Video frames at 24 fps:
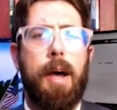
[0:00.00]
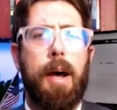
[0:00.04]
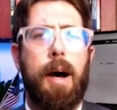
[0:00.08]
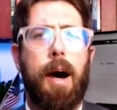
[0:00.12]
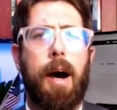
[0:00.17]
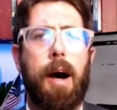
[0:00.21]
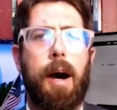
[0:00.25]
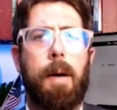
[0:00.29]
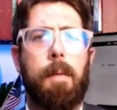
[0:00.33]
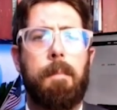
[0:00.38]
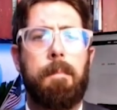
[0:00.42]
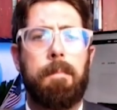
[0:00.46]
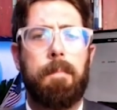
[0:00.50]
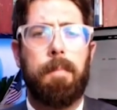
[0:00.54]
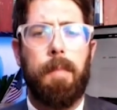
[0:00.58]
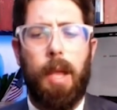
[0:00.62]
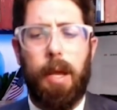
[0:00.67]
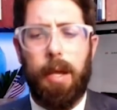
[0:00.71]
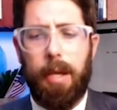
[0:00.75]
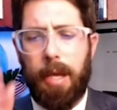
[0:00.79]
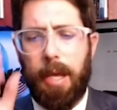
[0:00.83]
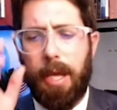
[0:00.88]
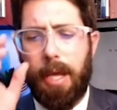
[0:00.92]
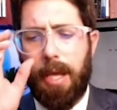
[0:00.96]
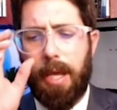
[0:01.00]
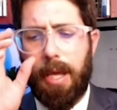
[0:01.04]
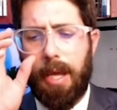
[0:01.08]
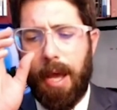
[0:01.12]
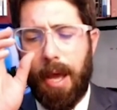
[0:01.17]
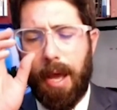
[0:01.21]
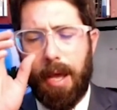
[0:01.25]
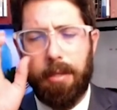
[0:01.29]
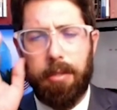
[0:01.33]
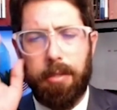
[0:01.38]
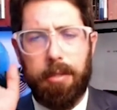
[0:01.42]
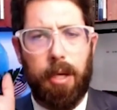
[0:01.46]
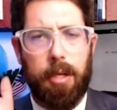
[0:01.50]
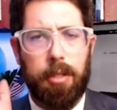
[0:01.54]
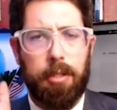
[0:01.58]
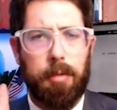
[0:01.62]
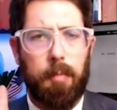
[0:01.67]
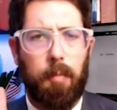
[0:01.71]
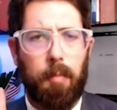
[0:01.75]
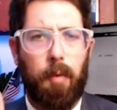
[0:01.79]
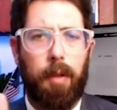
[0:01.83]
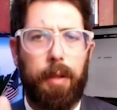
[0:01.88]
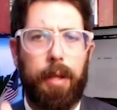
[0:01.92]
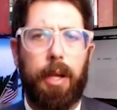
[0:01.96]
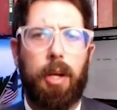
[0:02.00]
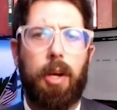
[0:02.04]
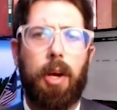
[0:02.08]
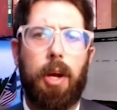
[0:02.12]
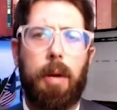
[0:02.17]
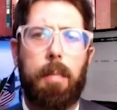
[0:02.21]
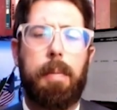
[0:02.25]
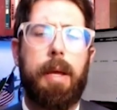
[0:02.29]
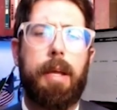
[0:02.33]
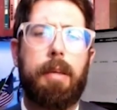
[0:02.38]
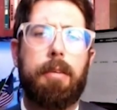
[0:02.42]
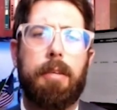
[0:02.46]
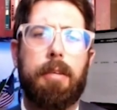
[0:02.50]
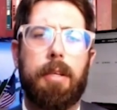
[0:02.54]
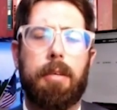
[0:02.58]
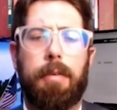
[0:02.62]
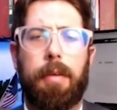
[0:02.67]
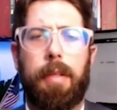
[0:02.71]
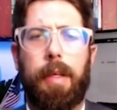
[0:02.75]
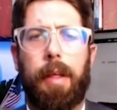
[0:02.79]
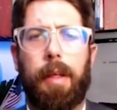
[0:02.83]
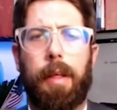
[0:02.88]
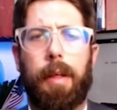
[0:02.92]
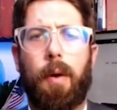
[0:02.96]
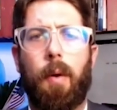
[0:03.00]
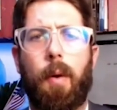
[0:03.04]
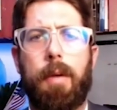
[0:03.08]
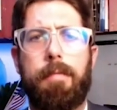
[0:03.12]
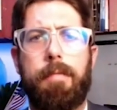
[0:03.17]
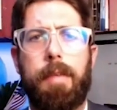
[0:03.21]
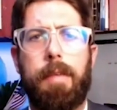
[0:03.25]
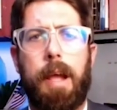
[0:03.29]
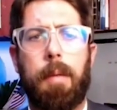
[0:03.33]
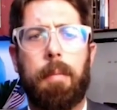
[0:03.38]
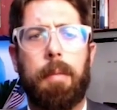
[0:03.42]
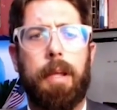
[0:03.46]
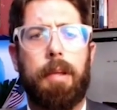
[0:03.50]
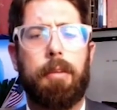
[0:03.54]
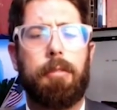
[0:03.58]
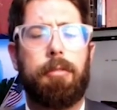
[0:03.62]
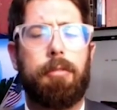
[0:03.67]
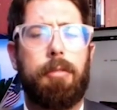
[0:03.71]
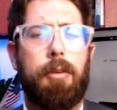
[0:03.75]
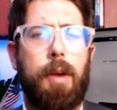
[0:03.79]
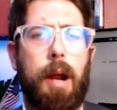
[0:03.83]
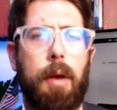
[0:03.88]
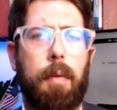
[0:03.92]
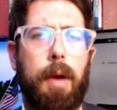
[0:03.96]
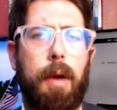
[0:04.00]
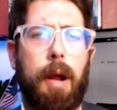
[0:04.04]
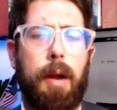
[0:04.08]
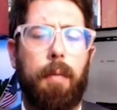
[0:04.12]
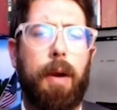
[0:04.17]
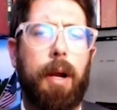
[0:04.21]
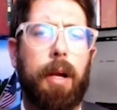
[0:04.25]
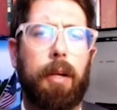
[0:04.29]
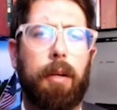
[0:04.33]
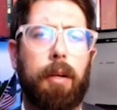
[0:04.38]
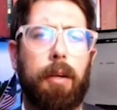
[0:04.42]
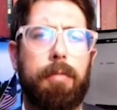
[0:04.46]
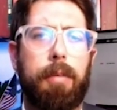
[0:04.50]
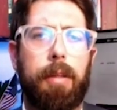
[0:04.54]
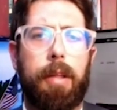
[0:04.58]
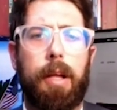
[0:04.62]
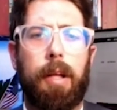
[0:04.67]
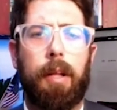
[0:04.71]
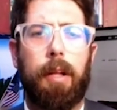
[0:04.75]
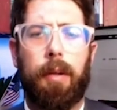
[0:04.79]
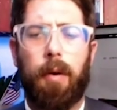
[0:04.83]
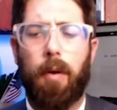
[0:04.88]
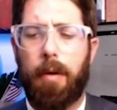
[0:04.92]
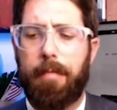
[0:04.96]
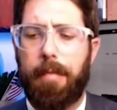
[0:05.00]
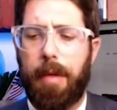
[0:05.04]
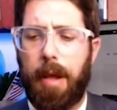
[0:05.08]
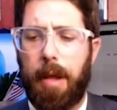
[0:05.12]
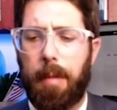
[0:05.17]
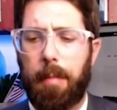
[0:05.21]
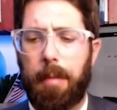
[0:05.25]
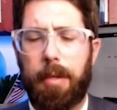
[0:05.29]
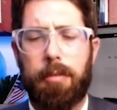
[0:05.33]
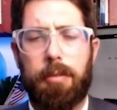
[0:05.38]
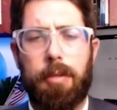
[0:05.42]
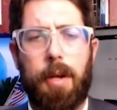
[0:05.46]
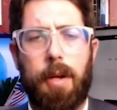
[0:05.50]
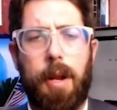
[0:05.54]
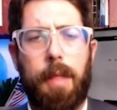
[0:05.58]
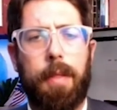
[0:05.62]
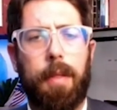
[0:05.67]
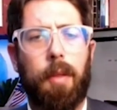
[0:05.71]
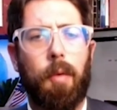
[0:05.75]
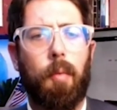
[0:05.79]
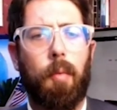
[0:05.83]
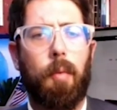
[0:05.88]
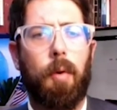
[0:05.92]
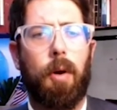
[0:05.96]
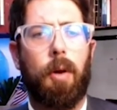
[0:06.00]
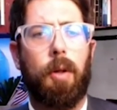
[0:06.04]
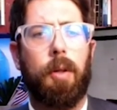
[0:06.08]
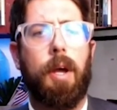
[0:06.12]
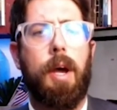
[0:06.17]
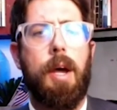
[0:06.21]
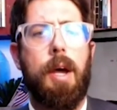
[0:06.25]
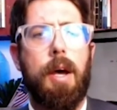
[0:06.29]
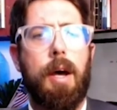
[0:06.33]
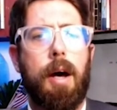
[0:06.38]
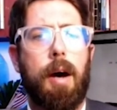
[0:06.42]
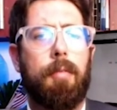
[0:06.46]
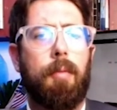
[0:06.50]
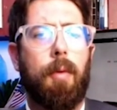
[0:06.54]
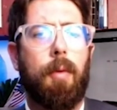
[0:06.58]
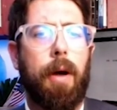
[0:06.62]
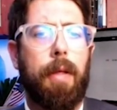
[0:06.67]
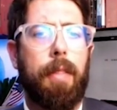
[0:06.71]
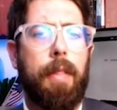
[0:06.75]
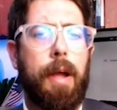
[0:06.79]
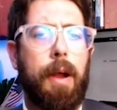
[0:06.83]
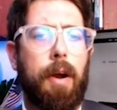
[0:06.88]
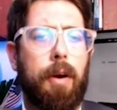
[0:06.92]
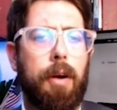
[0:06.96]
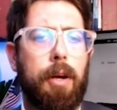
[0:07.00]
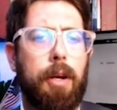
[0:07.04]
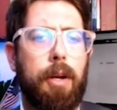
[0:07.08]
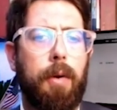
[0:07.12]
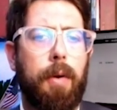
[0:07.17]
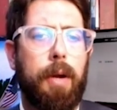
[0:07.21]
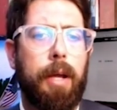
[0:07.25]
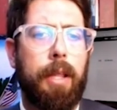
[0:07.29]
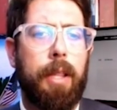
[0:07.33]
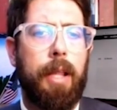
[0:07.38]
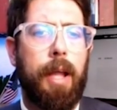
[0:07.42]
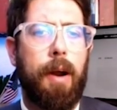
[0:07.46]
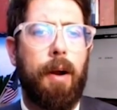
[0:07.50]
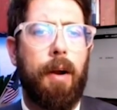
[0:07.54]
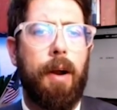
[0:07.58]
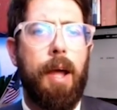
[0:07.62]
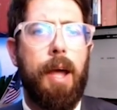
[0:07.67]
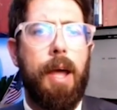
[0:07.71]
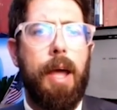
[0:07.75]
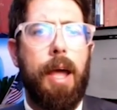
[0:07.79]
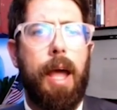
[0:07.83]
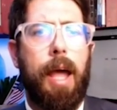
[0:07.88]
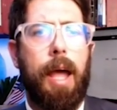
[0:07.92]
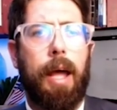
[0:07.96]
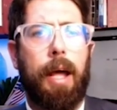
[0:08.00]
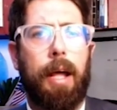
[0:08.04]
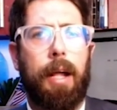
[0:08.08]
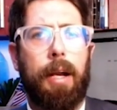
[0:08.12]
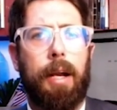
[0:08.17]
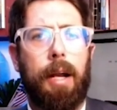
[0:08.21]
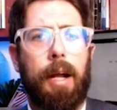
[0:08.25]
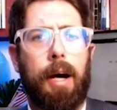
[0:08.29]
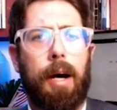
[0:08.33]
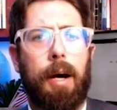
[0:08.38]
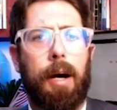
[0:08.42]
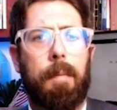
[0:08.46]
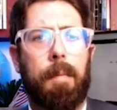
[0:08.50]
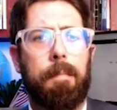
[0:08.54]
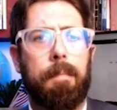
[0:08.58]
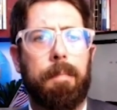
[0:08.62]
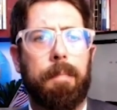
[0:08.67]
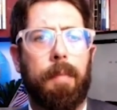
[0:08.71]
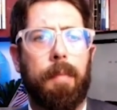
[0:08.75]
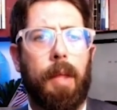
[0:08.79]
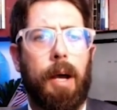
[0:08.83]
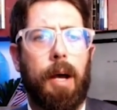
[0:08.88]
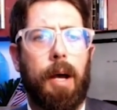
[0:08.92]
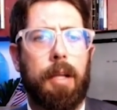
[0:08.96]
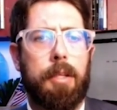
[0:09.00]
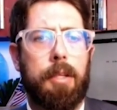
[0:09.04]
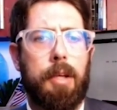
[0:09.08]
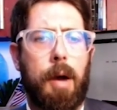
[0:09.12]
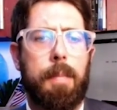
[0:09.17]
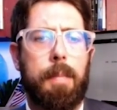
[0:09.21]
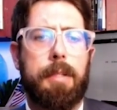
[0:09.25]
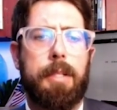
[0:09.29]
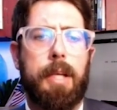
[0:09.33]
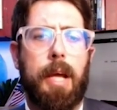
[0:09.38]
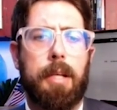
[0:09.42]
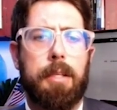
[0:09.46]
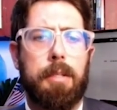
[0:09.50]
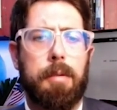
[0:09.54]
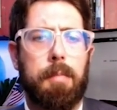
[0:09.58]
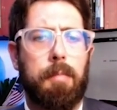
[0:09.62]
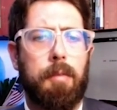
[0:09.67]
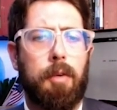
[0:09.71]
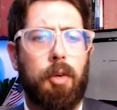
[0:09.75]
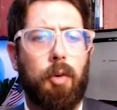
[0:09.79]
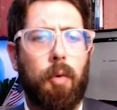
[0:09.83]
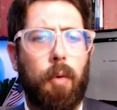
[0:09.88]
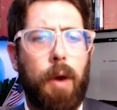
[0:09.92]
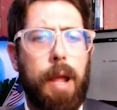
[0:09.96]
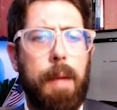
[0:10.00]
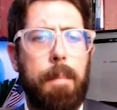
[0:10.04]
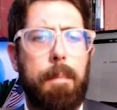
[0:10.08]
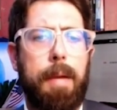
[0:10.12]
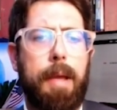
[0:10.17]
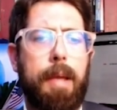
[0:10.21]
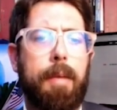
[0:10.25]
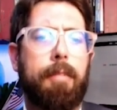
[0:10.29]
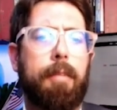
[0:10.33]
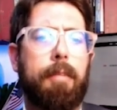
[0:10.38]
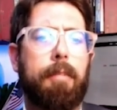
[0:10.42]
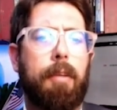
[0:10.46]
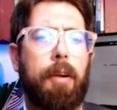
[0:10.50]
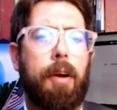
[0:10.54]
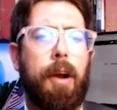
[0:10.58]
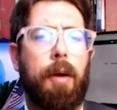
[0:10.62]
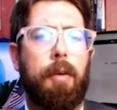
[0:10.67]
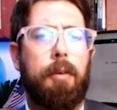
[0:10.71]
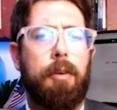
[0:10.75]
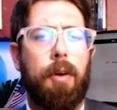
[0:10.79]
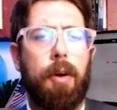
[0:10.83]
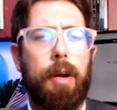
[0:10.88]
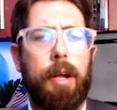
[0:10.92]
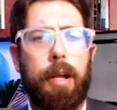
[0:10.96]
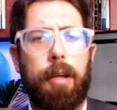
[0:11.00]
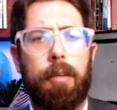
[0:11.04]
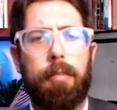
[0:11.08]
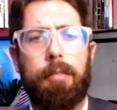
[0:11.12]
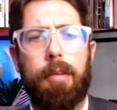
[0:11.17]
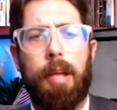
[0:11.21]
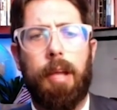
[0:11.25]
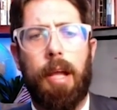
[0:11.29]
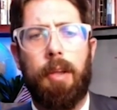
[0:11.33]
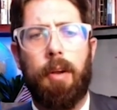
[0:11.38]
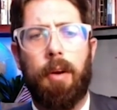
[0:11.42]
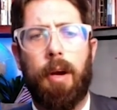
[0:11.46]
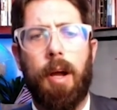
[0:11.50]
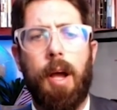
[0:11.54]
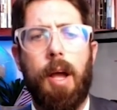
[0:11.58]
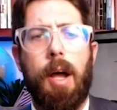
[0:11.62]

Um, he has done some really good pieces for the Illinois Family Institute. I write regularly for the Illinois Family Institute. I think the world of what they are doing there. And um, uh, Thomas had some great pieces there. Now, during his tenure